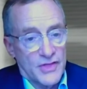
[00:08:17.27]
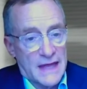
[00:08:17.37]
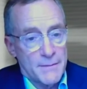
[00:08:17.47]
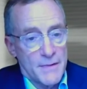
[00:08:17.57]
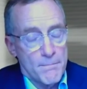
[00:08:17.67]

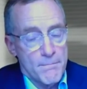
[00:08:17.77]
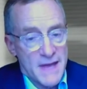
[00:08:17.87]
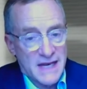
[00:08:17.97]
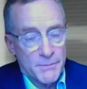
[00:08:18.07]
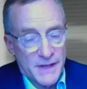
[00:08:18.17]
that
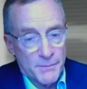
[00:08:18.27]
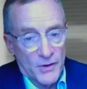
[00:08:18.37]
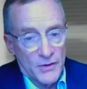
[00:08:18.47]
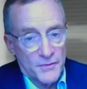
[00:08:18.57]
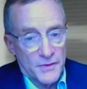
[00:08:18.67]
many
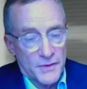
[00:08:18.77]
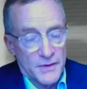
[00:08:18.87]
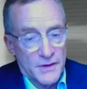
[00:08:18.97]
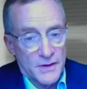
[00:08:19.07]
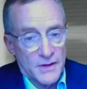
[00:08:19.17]
people,
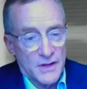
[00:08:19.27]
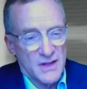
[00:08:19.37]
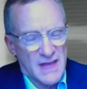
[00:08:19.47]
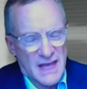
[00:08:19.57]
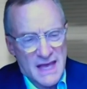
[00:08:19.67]

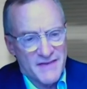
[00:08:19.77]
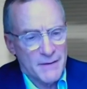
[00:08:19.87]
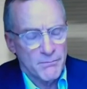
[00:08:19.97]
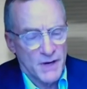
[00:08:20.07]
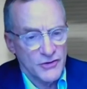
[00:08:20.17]
they
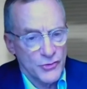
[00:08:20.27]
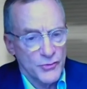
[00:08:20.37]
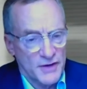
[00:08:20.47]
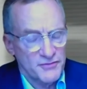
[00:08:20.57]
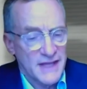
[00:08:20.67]
gave out money
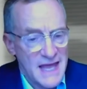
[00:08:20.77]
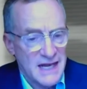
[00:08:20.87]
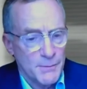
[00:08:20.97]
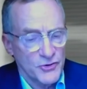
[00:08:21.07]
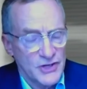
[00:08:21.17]
to roughly
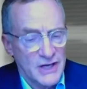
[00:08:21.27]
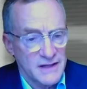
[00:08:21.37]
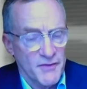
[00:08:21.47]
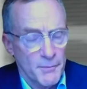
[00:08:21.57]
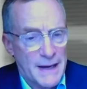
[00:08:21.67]

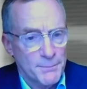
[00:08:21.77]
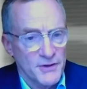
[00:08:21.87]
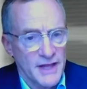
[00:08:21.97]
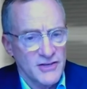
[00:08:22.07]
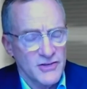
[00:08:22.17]
80% of the
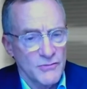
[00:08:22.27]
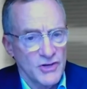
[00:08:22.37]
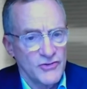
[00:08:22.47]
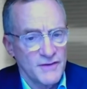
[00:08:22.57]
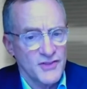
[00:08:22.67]

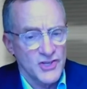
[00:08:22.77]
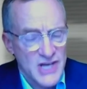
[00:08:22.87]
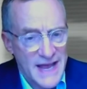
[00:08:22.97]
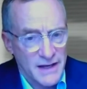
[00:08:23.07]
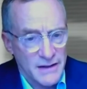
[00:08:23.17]
population, received
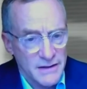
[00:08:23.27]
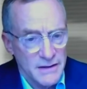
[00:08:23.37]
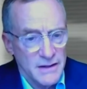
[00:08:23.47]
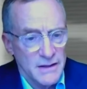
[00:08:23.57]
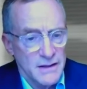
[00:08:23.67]
a check
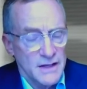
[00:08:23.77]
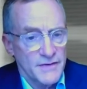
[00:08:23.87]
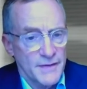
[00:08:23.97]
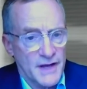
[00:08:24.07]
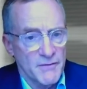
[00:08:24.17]

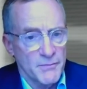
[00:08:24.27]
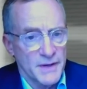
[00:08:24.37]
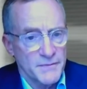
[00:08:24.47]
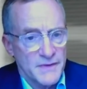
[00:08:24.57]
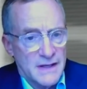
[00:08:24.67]
from the
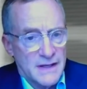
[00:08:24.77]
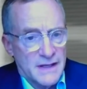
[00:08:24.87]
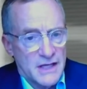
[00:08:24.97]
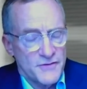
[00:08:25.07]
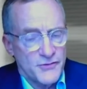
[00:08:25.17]
government.
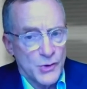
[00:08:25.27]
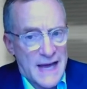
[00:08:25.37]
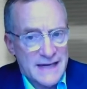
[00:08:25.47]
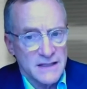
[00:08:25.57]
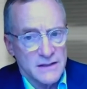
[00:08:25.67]
If
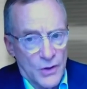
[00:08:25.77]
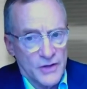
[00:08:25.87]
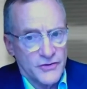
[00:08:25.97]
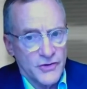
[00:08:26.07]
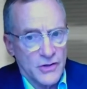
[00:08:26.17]
you hadn't
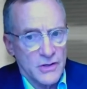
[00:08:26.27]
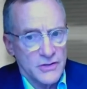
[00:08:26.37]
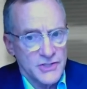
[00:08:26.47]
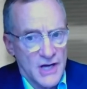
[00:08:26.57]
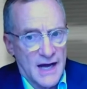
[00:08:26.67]
lost
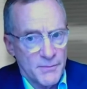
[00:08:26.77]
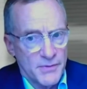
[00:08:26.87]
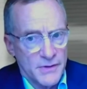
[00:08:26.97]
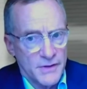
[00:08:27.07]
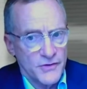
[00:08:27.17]
your
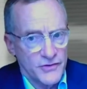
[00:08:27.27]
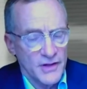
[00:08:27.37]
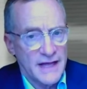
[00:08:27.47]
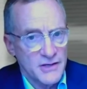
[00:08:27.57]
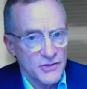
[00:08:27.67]
job, if you
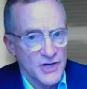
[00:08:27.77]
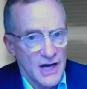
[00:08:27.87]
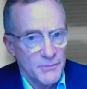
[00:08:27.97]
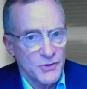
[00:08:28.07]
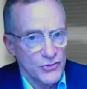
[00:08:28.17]
still had your
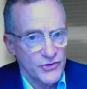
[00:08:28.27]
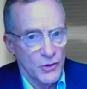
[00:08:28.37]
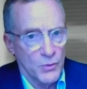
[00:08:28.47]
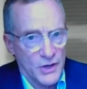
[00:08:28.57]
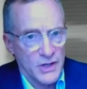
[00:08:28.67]
job, you're
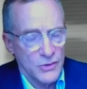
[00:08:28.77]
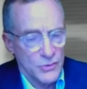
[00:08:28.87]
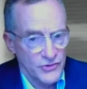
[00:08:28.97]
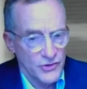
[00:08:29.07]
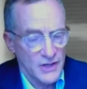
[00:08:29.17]
still
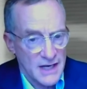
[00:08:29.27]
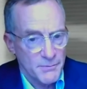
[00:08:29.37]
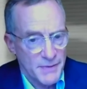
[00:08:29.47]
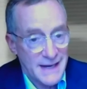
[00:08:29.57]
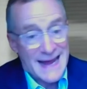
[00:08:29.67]
working, you're still
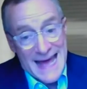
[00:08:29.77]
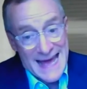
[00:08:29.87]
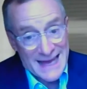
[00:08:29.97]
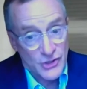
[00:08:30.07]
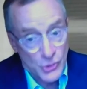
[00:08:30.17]
getting paid,
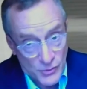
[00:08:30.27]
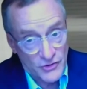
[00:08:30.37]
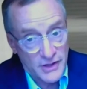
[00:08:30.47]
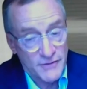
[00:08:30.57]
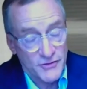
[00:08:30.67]
and you
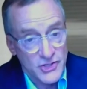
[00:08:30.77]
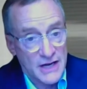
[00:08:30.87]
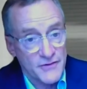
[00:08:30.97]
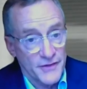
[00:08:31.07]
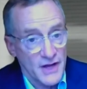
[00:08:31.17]
received the
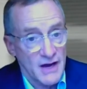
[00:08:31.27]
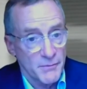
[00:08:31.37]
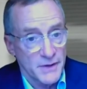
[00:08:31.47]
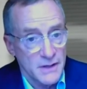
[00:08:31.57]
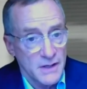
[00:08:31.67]
check from the
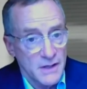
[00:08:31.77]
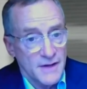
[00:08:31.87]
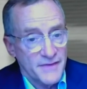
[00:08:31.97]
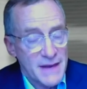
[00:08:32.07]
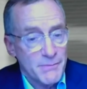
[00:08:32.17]
government,
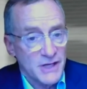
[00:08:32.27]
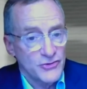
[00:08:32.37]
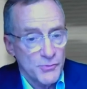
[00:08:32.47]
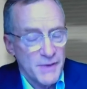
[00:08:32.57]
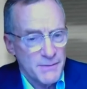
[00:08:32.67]
that
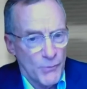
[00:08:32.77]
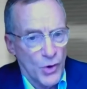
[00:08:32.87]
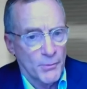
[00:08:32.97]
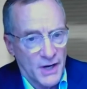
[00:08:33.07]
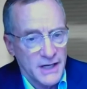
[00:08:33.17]
means you made
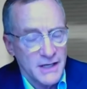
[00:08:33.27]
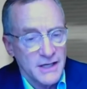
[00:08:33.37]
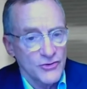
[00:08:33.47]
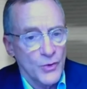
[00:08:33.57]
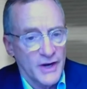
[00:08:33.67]
more
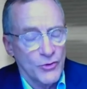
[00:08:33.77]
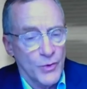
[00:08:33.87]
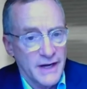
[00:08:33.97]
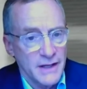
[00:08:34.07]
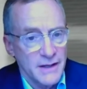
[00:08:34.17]
money in
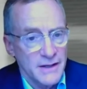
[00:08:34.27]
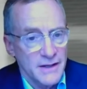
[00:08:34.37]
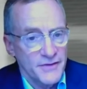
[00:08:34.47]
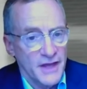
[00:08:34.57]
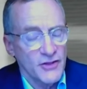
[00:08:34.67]
2020
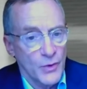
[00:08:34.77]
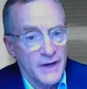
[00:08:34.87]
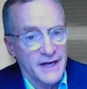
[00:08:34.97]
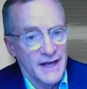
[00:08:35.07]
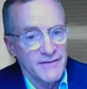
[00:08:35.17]
than in
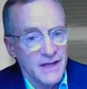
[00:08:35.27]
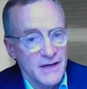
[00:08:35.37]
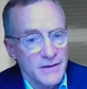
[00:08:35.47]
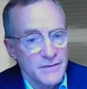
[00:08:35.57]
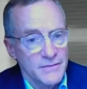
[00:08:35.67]

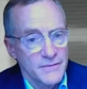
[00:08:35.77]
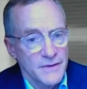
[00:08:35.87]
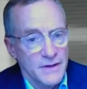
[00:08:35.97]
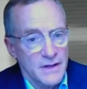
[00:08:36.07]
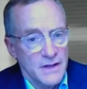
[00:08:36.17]
2019.
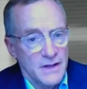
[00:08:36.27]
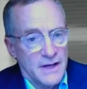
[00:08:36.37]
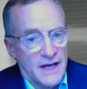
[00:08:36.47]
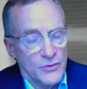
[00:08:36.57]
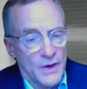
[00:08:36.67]

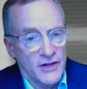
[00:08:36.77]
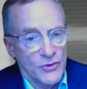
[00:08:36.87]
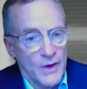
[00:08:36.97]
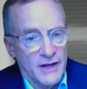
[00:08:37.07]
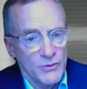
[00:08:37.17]
And
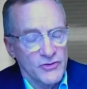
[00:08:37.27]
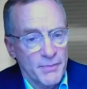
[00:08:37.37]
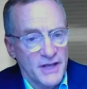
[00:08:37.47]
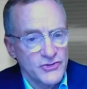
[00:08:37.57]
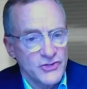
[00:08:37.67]
2020 was
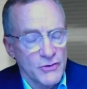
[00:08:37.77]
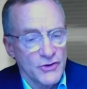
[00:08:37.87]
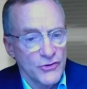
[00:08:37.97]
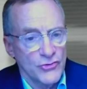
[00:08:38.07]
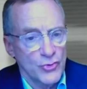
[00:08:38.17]
the best
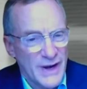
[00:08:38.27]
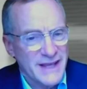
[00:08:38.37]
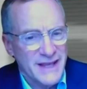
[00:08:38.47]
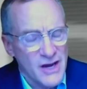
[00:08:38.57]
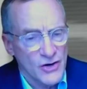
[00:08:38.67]
year in
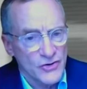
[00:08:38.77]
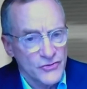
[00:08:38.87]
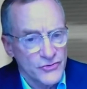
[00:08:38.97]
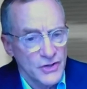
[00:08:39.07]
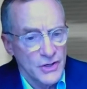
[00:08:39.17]
20
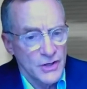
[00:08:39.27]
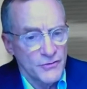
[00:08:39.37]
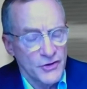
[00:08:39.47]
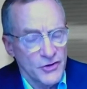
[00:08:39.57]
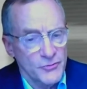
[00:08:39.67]
years
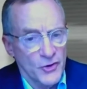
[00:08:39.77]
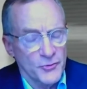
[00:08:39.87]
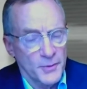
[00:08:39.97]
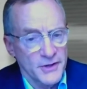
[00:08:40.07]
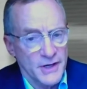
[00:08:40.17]
for
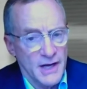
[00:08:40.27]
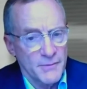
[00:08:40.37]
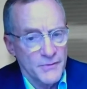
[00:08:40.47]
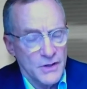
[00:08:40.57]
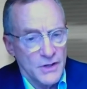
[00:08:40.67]
disposable
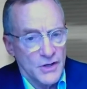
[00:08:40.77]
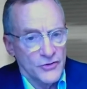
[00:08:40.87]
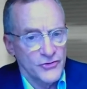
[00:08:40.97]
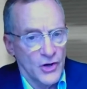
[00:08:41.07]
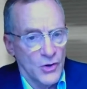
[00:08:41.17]
income.
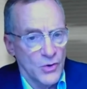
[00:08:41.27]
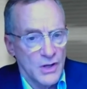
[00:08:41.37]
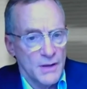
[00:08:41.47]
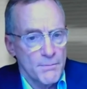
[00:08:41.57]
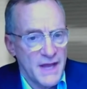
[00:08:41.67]

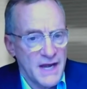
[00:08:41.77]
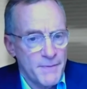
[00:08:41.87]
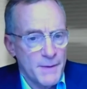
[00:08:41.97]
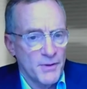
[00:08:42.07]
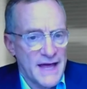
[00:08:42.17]
So
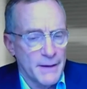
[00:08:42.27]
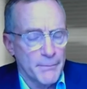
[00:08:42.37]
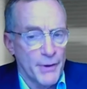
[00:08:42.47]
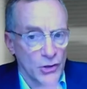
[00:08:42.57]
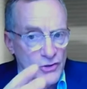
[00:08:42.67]
many people had
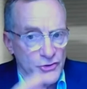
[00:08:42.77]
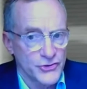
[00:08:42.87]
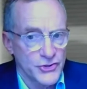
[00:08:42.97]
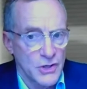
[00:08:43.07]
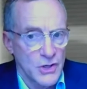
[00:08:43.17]
a
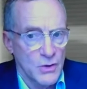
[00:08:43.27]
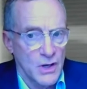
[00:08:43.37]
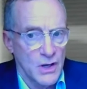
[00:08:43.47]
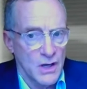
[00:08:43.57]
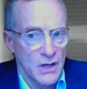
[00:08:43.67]
bulge,
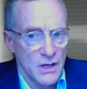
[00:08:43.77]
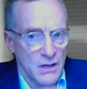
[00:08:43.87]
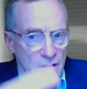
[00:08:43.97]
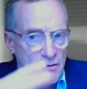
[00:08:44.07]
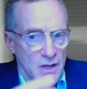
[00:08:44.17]

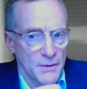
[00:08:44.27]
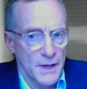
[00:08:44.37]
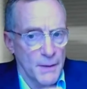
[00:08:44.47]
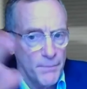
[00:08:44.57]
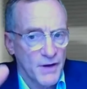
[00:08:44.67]

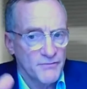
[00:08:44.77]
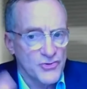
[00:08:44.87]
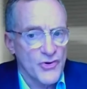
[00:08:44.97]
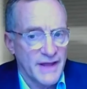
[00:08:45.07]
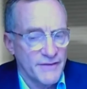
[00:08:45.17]

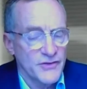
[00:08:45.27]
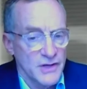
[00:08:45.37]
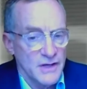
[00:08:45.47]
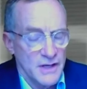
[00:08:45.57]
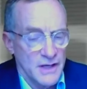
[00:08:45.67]
above
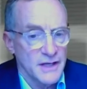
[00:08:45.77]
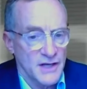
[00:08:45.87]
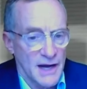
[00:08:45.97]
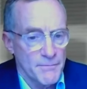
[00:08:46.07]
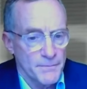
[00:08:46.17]
trend
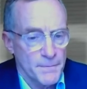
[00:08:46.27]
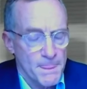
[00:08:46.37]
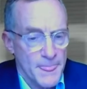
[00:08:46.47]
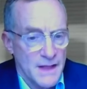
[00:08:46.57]
income.